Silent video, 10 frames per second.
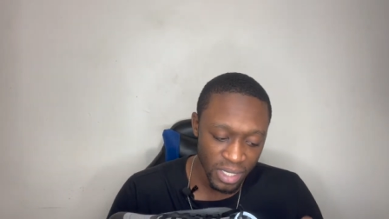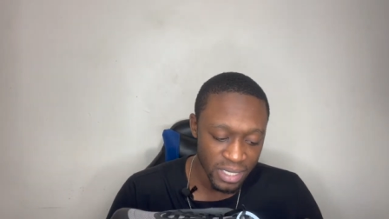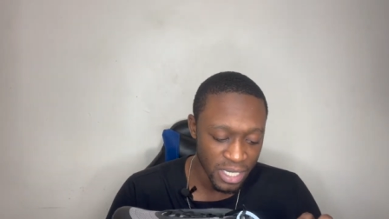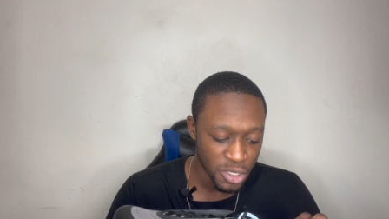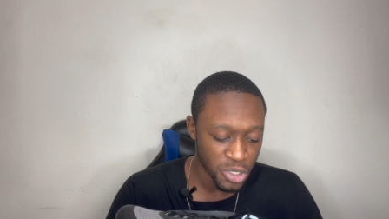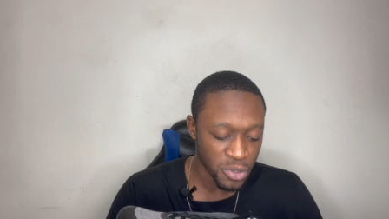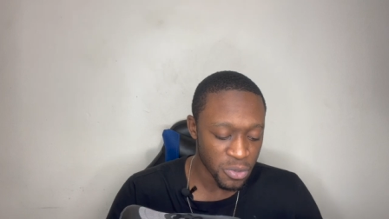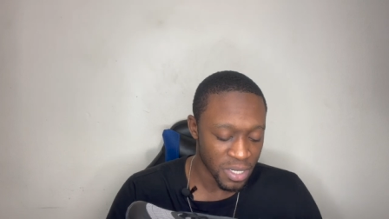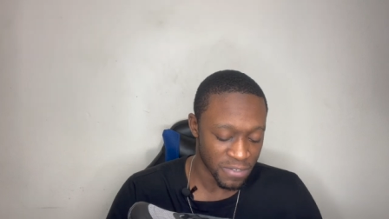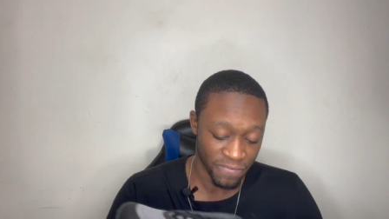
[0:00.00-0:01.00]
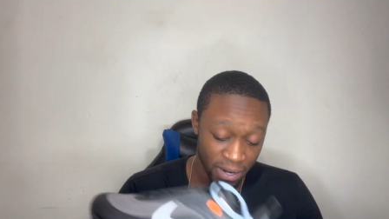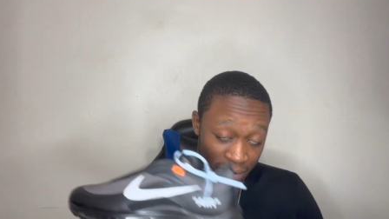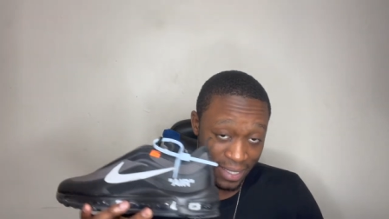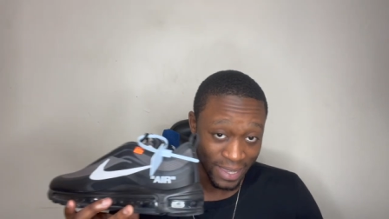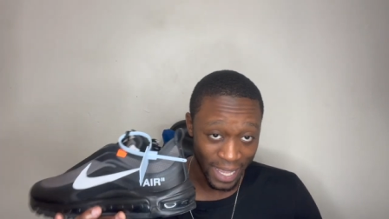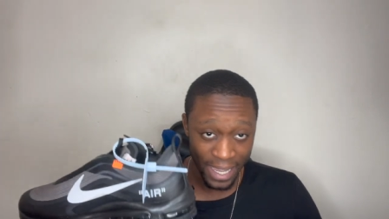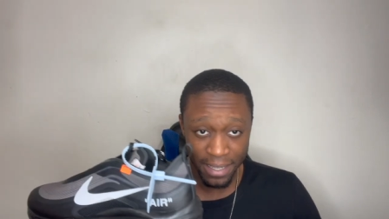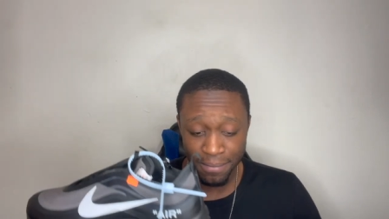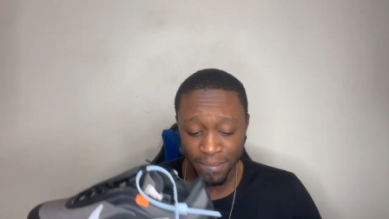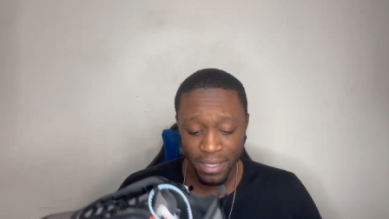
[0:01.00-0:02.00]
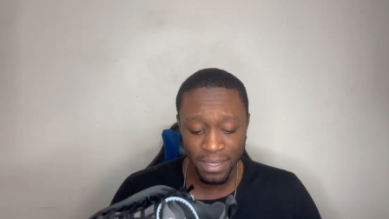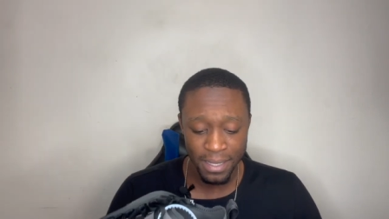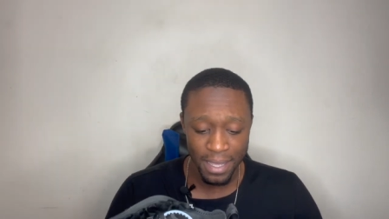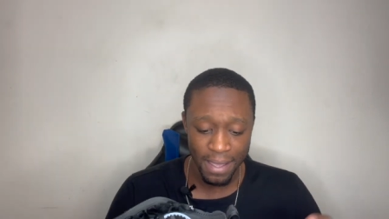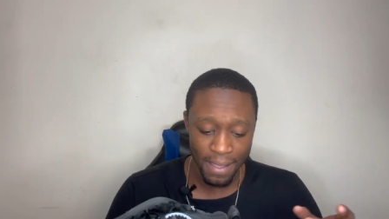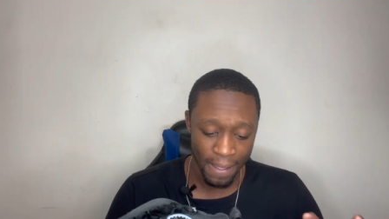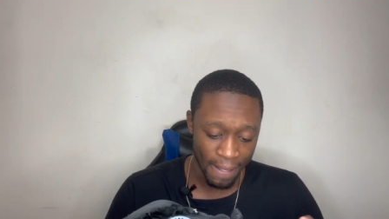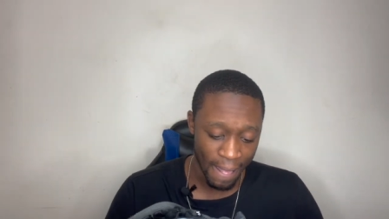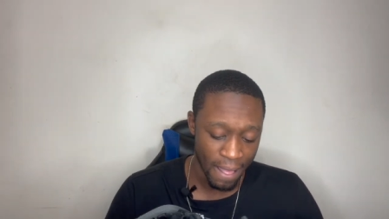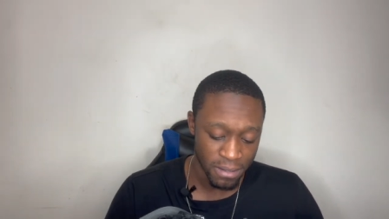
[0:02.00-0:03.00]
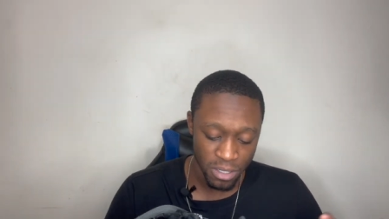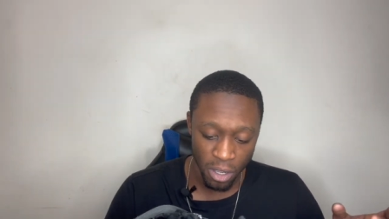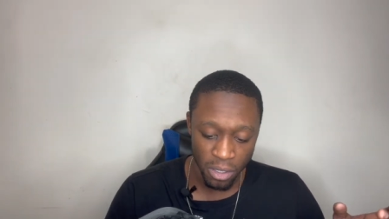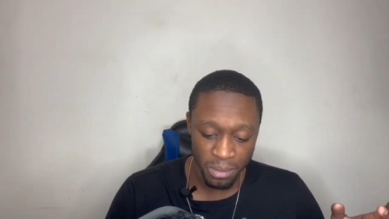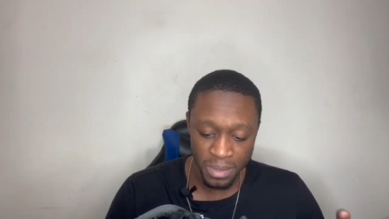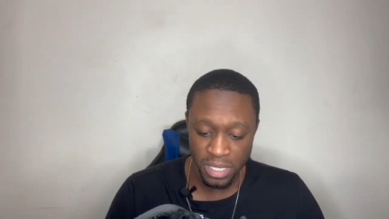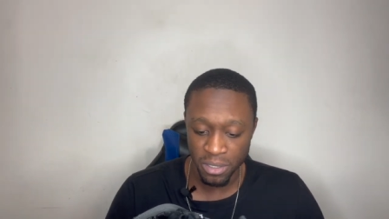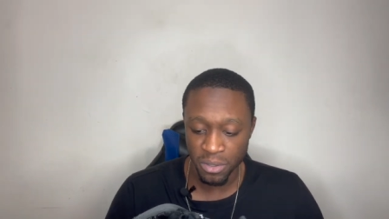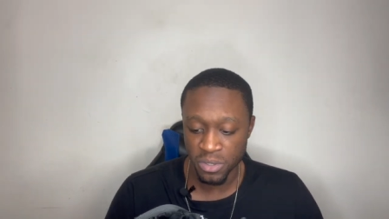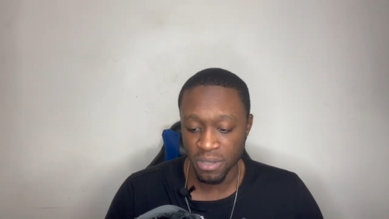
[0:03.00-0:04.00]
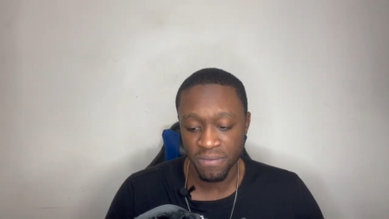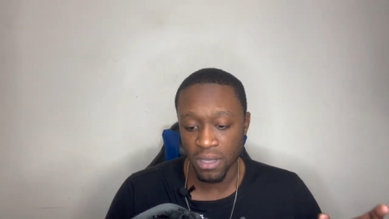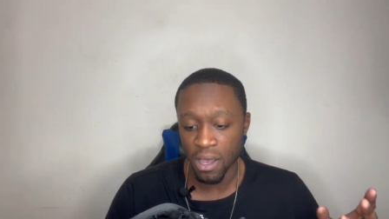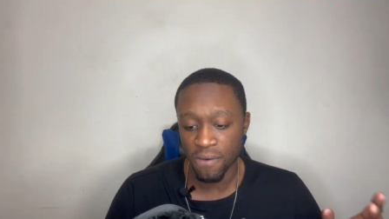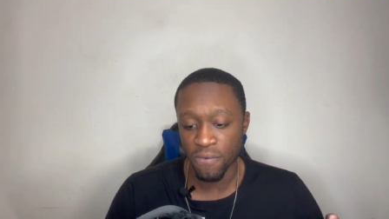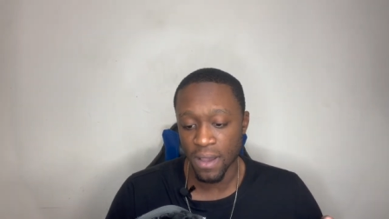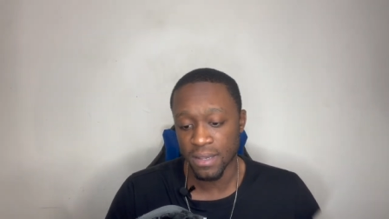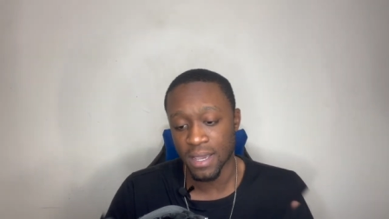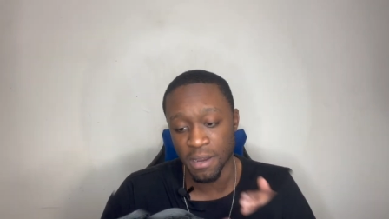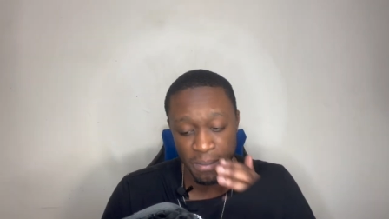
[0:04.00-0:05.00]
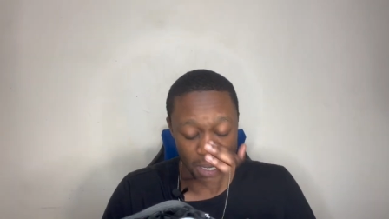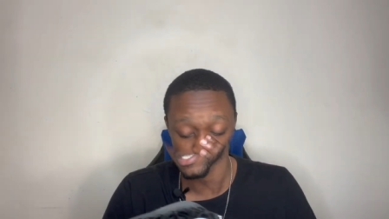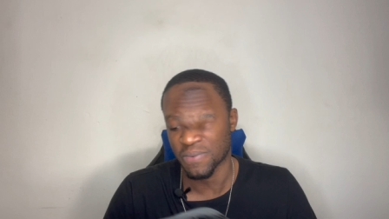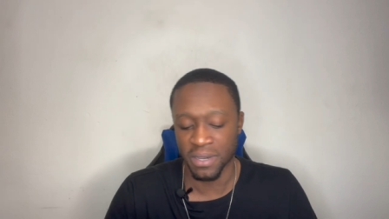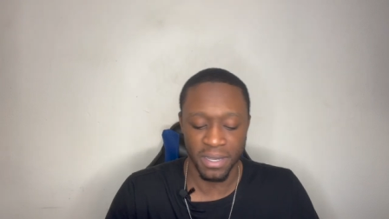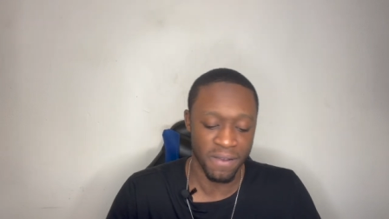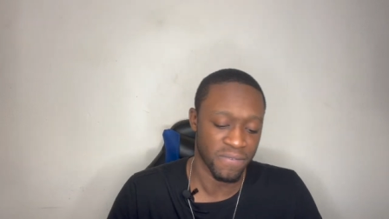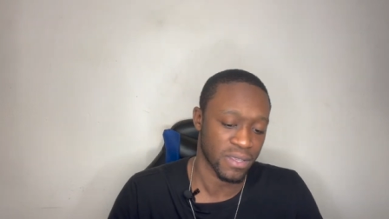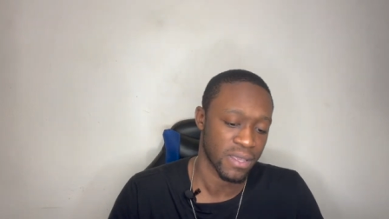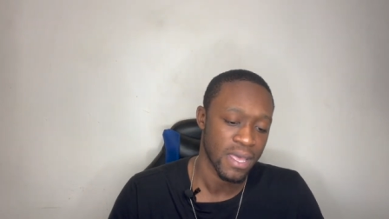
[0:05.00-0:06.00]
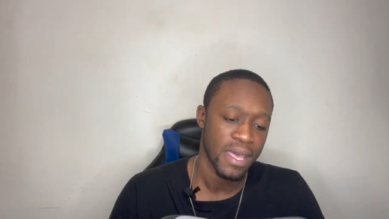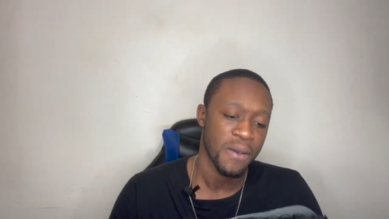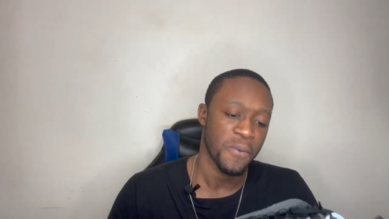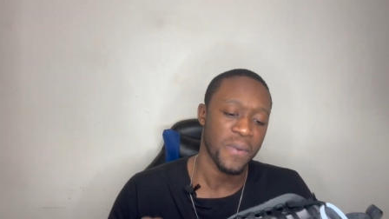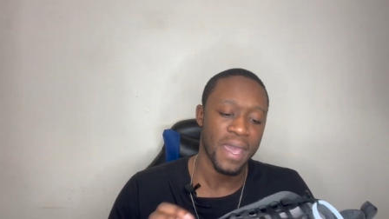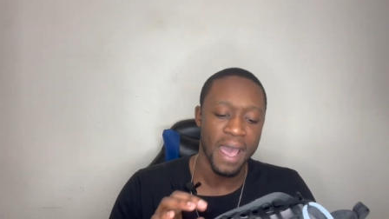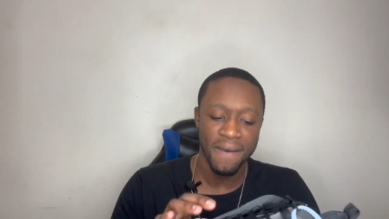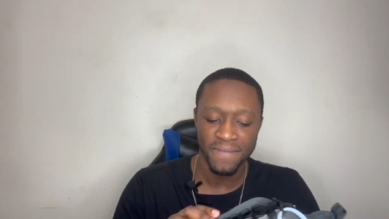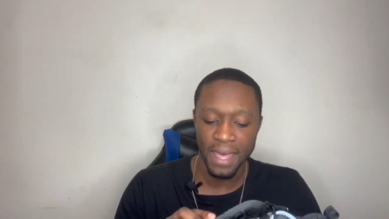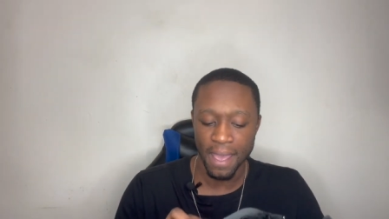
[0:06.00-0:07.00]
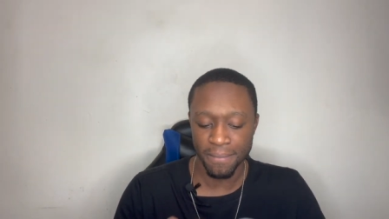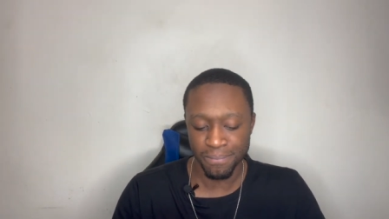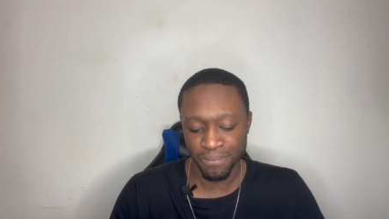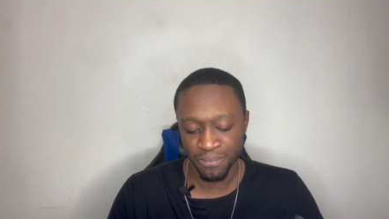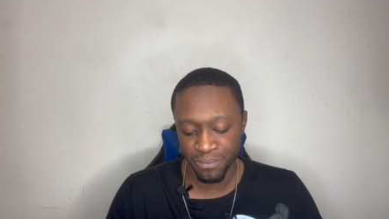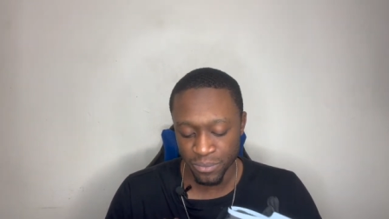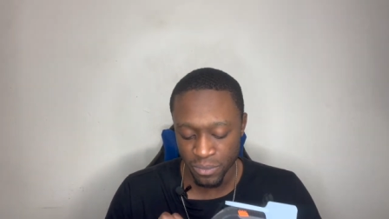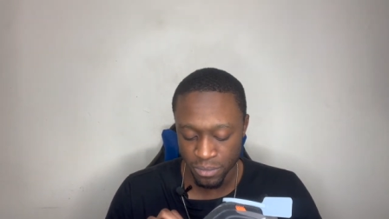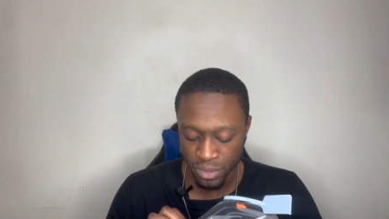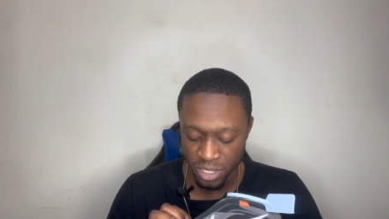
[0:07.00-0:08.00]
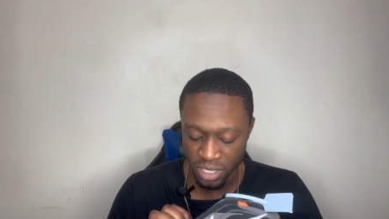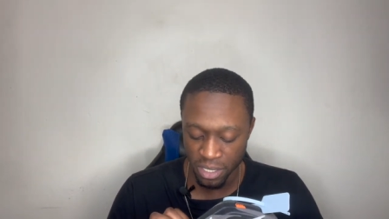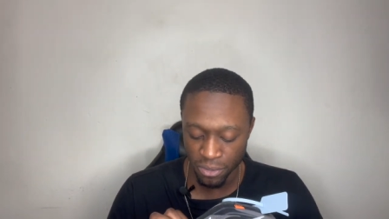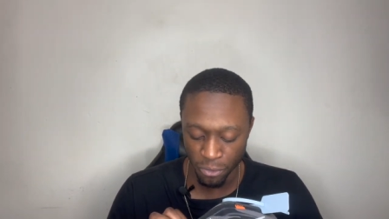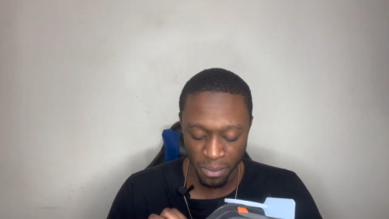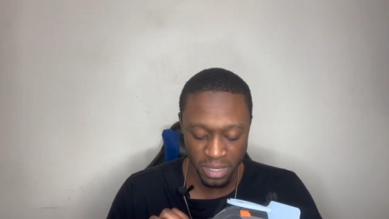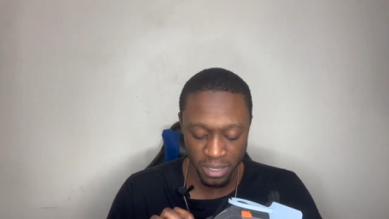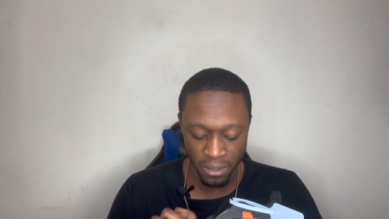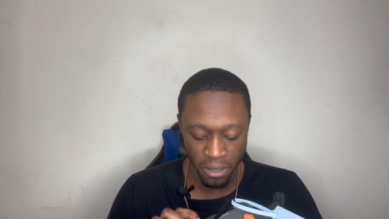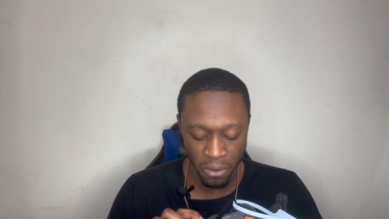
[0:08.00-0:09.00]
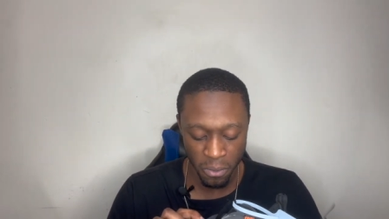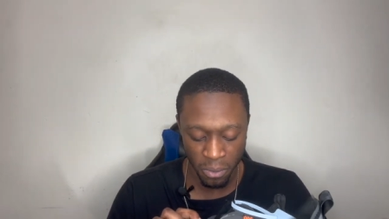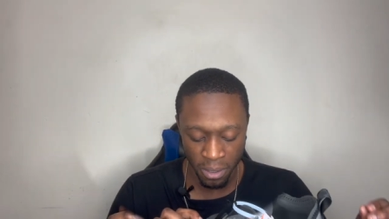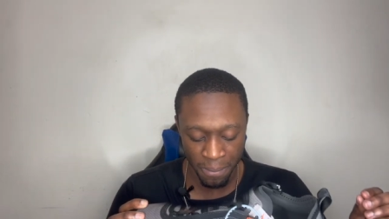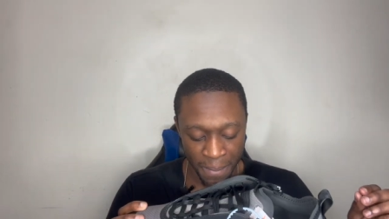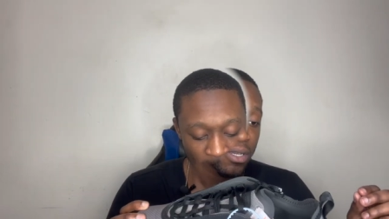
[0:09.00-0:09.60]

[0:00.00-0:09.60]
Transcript: this shoe is very light and has all the materials of the off-white air at this very carefully. We have that see-through material, well